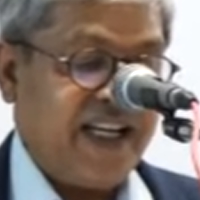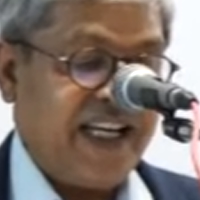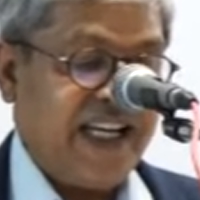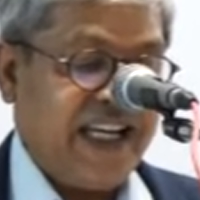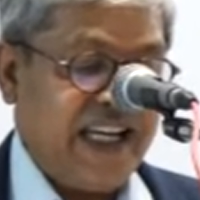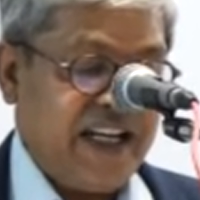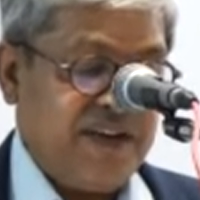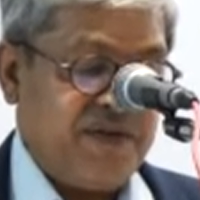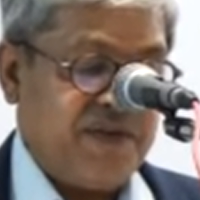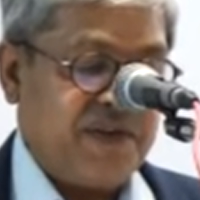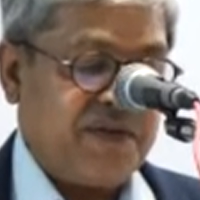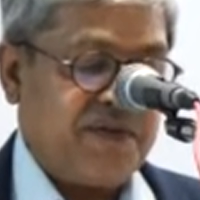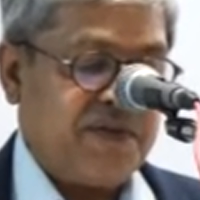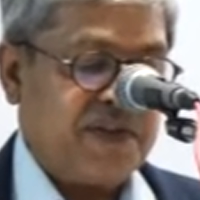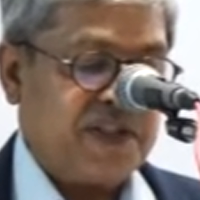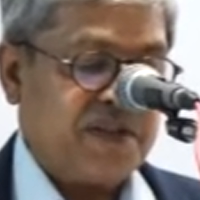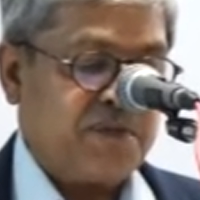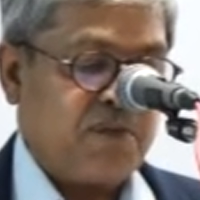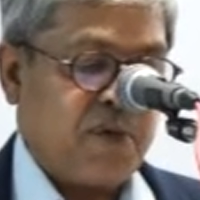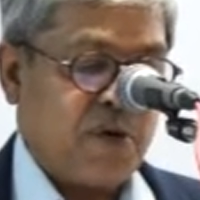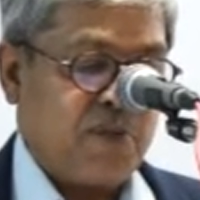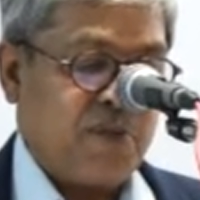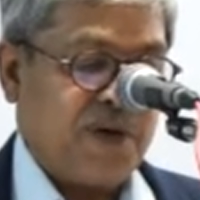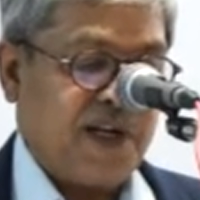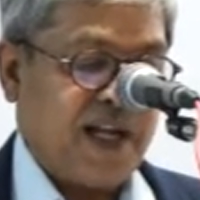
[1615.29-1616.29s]
even if his
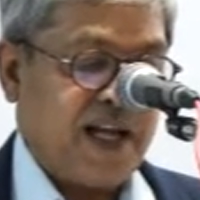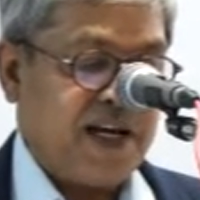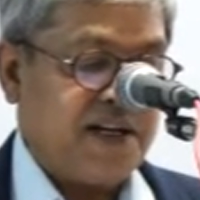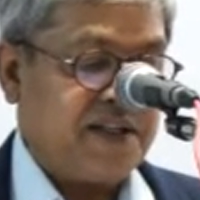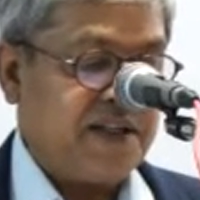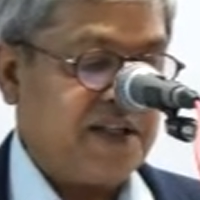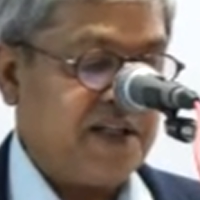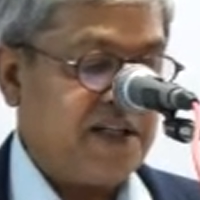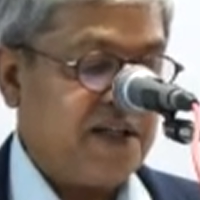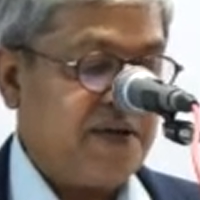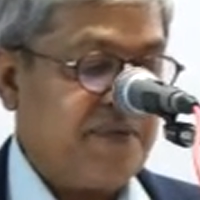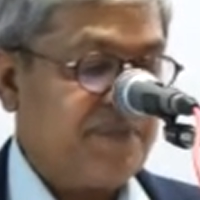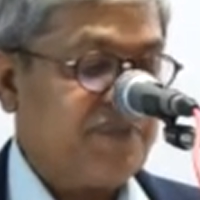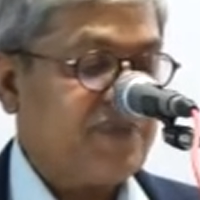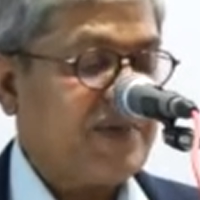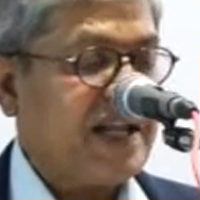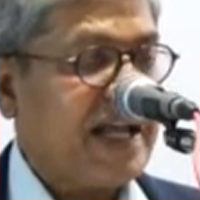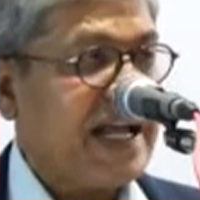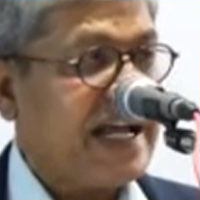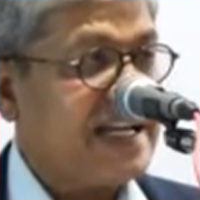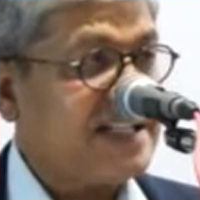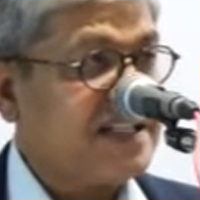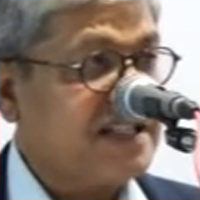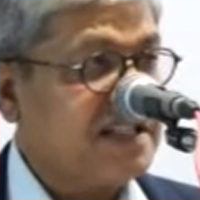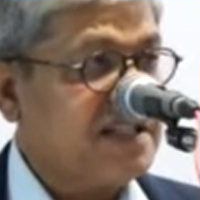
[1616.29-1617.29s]
popularity
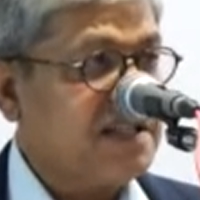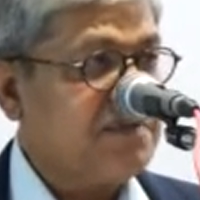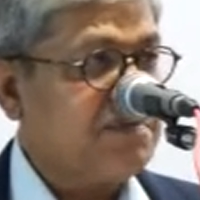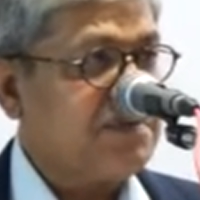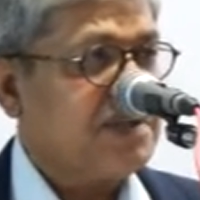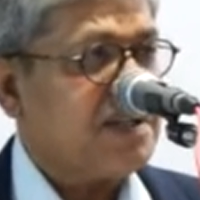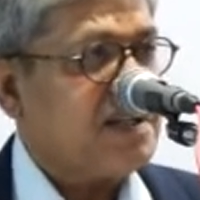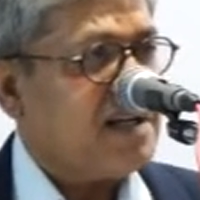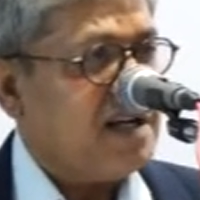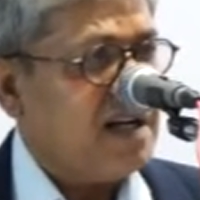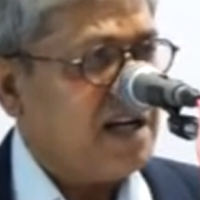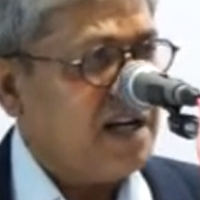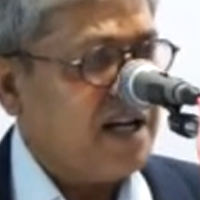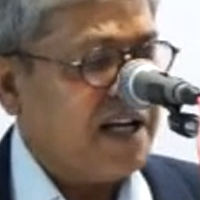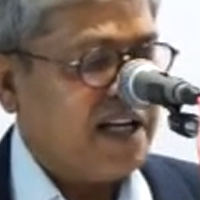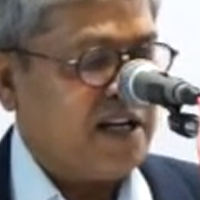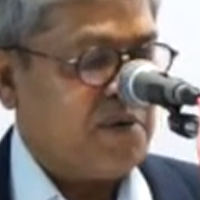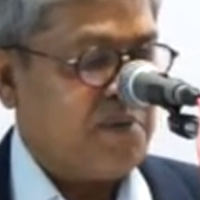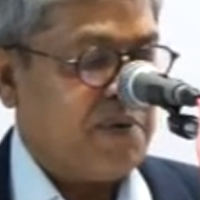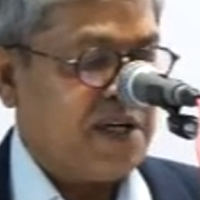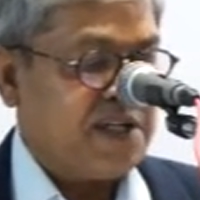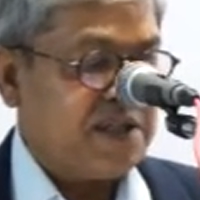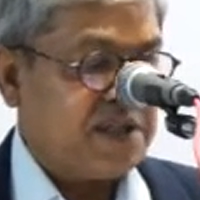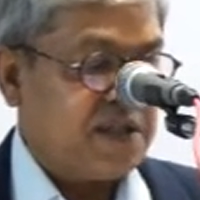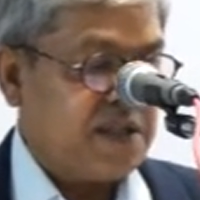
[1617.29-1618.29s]
has dipped a little
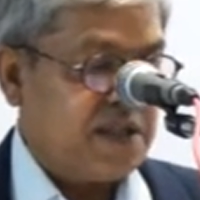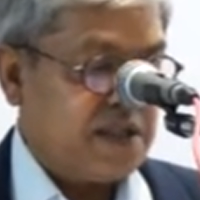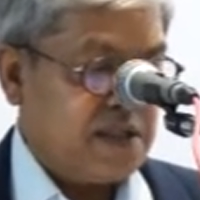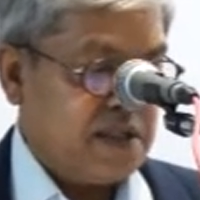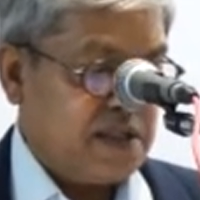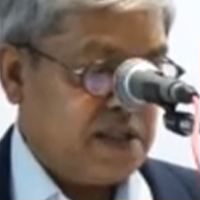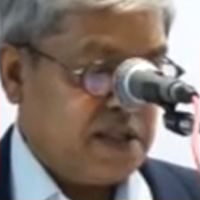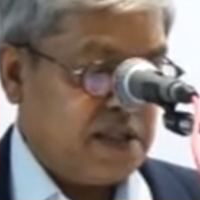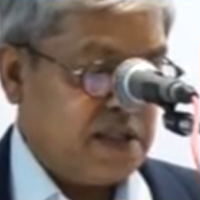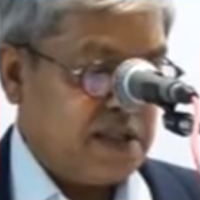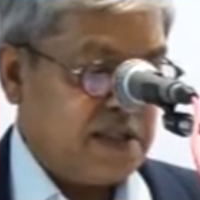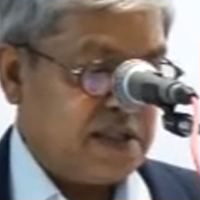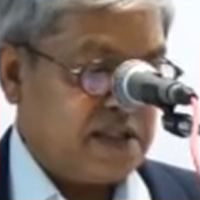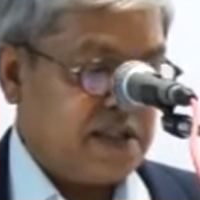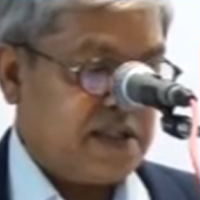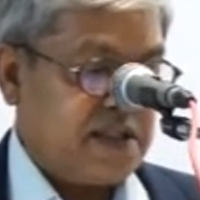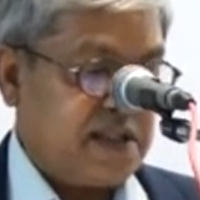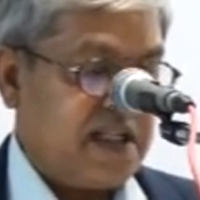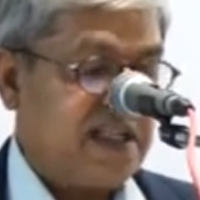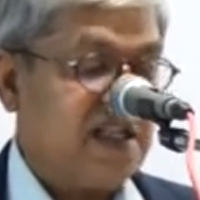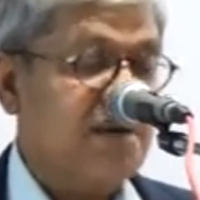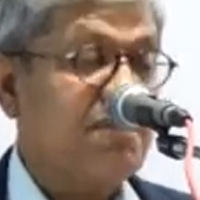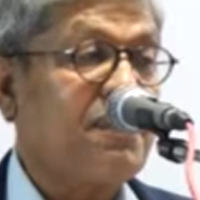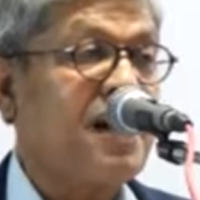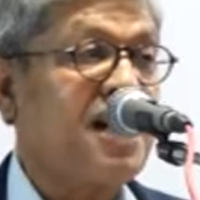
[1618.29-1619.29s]
bit
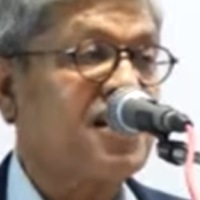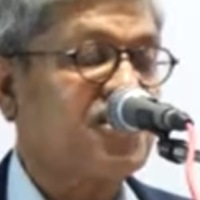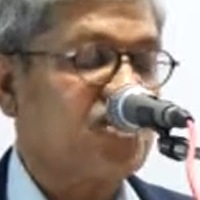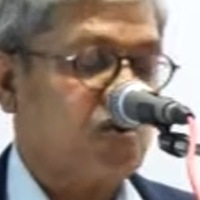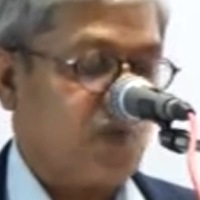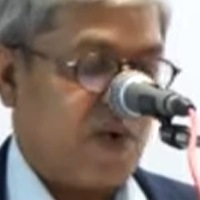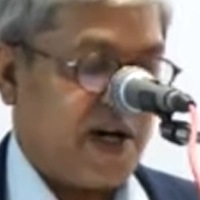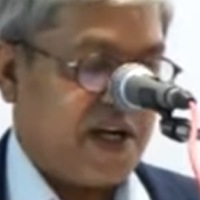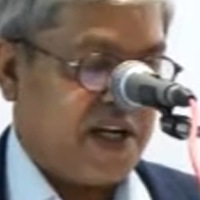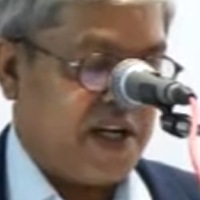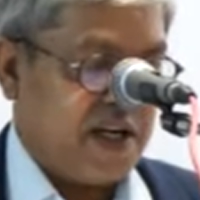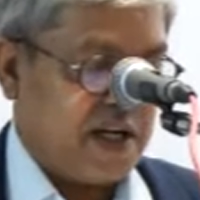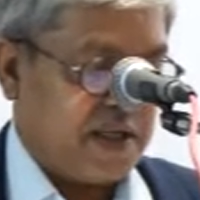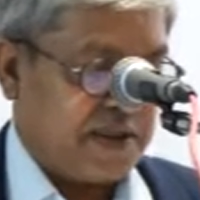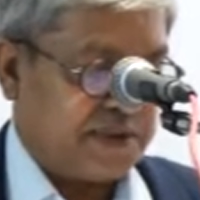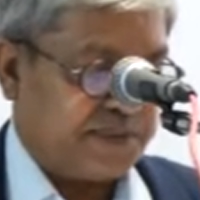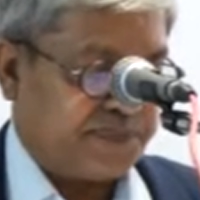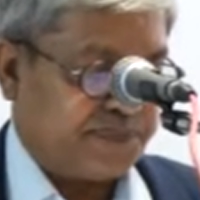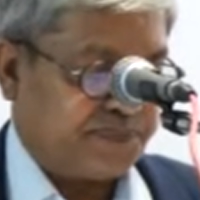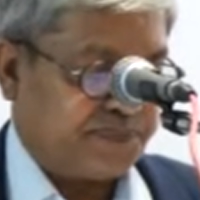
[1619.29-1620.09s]
in the past 1 year.